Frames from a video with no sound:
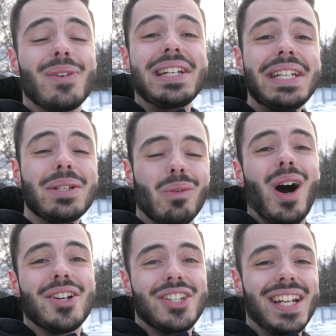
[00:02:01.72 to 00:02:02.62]
I need to
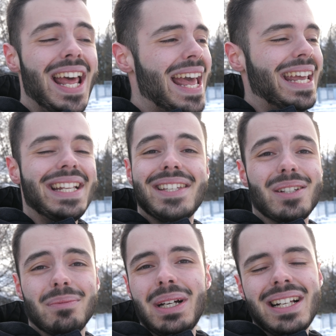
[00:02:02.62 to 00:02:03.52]
wash it in
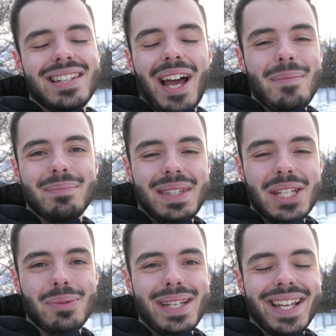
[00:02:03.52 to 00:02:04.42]
some time
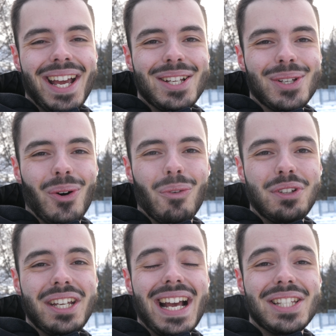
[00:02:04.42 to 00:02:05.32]
this week. So
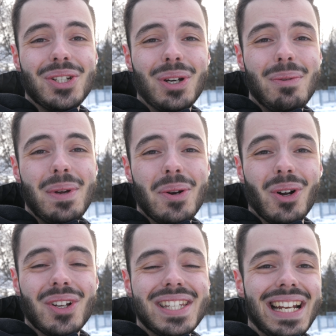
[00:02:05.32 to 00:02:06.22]
hopefully you guys enjoy the
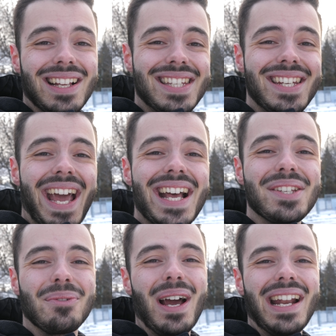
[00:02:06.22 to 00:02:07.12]
B-rolls and I'll see you
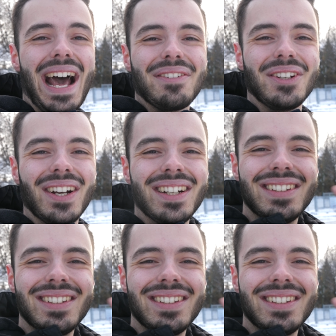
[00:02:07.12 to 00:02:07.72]
guys right after.